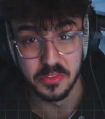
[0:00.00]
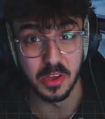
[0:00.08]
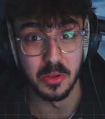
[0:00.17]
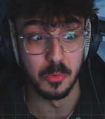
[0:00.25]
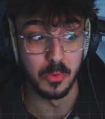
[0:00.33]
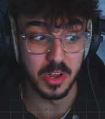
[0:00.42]

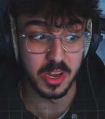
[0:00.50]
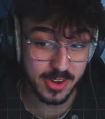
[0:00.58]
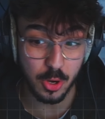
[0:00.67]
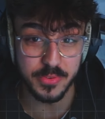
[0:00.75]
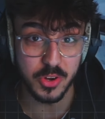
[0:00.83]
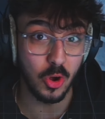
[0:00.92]
So
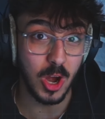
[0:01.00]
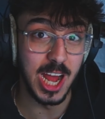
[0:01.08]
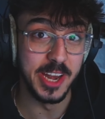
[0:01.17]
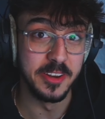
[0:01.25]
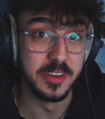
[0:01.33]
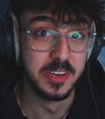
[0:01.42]
whack off a
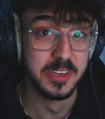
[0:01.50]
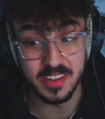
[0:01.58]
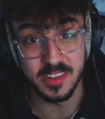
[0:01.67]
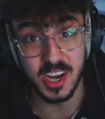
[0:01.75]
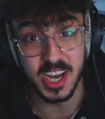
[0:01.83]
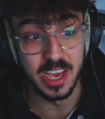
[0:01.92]
grand.
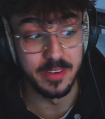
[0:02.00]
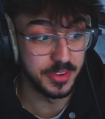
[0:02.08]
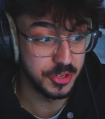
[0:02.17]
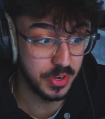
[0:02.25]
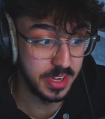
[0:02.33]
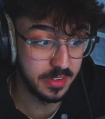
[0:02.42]
This entire
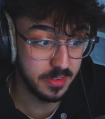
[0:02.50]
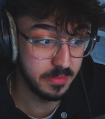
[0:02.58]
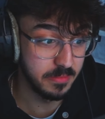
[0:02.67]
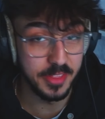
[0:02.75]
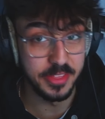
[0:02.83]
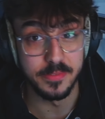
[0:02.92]
inventory
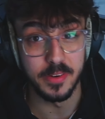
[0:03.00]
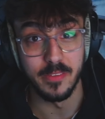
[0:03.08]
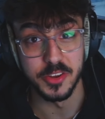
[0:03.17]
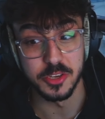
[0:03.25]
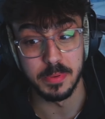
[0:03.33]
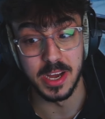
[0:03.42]
is under
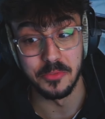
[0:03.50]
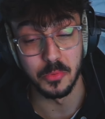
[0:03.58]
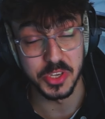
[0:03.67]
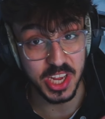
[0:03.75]
£500,